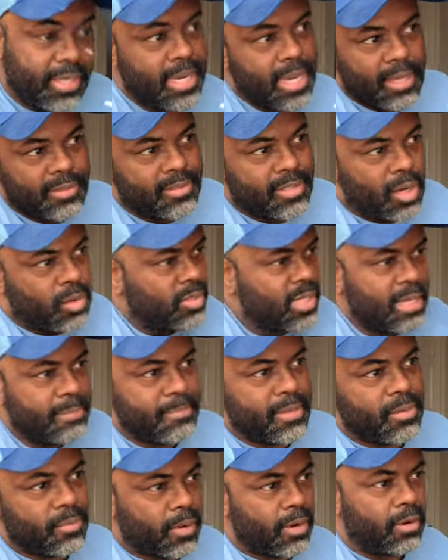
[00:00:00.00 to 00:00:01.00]
Now, don't get
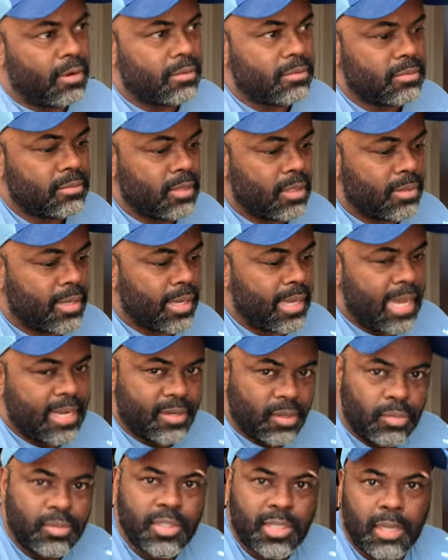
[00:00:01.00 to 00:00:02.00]
me wrong. Okay, I
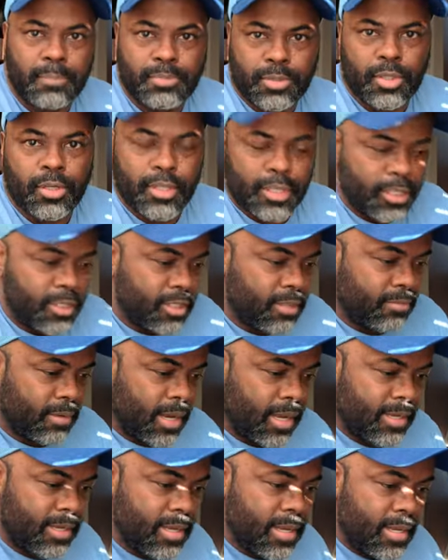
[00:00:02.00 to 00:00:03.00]
know tips are good,
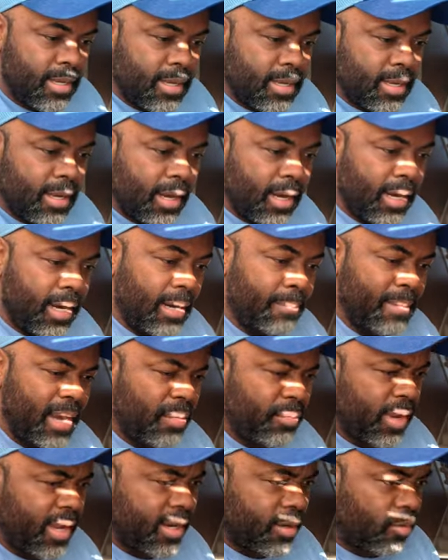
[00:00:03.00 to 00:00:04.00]
right? Um,
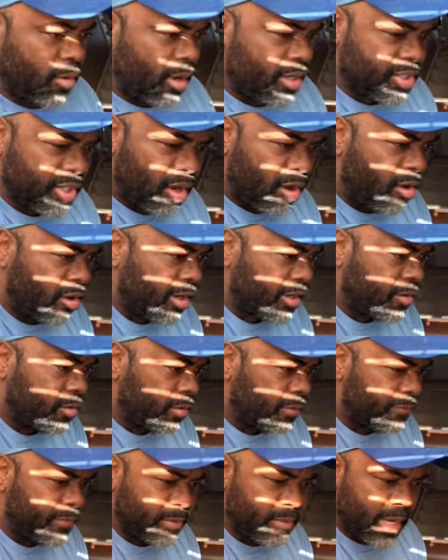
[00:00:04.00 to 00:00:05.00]
I ran across an article
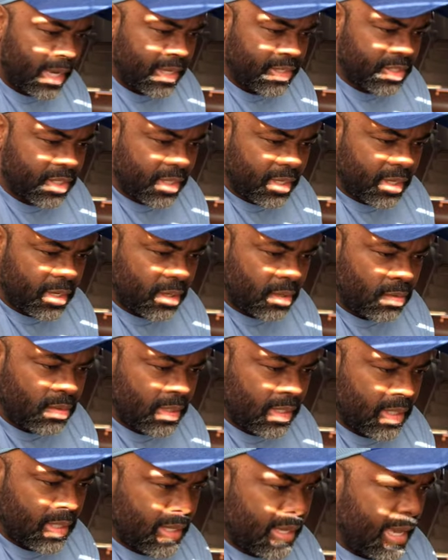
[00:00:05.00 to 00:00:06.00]
a few days
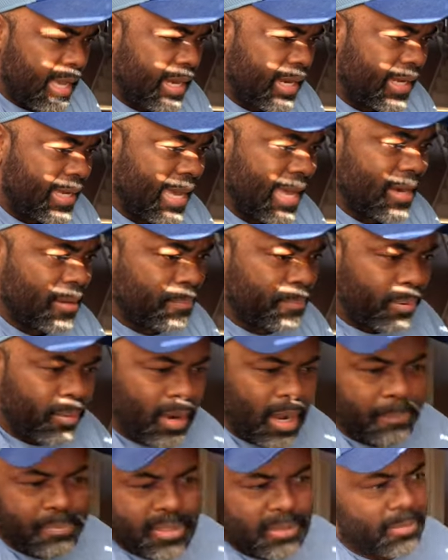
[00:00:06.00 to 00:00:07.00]
ago, and it kind of
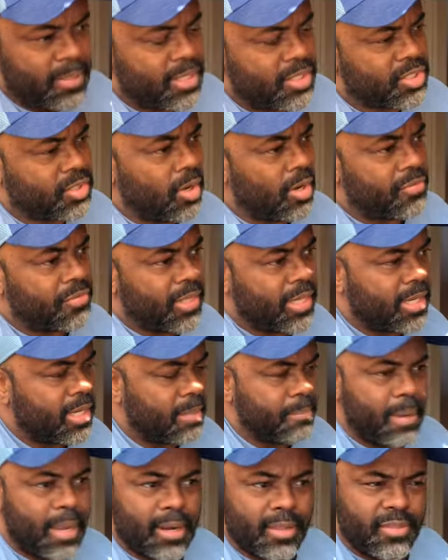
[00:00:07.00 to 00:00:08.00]
prompted me to start thinking
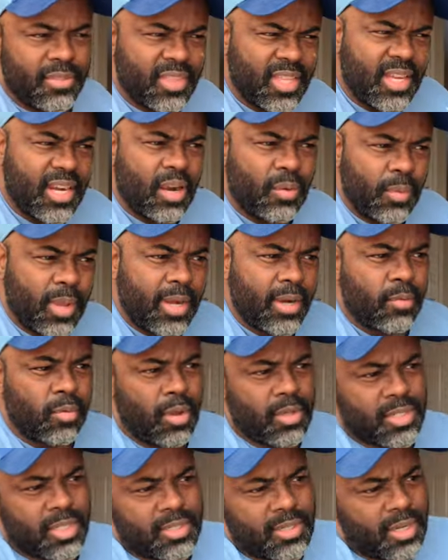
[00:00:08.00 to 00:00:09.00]
about it. And then I ran
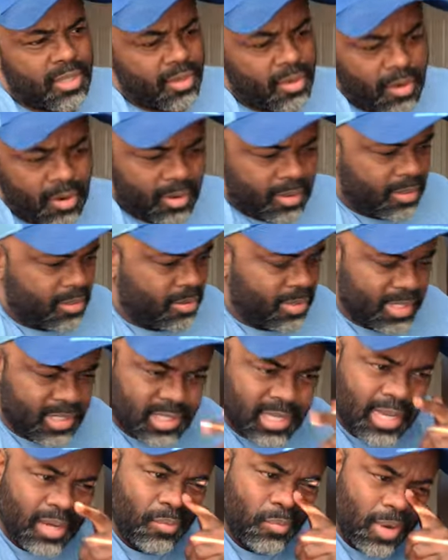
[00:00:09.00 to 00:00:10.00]
across another article, and it's
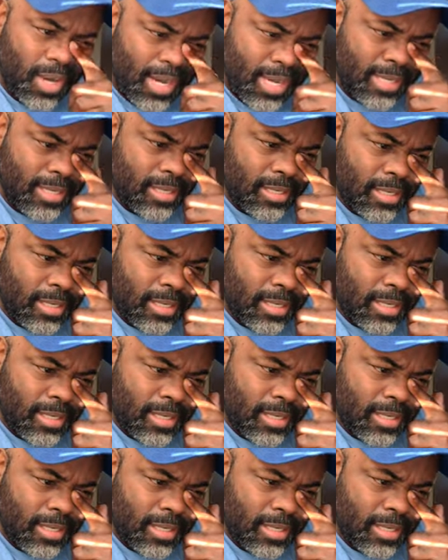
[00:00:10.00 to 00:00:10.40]
like, what?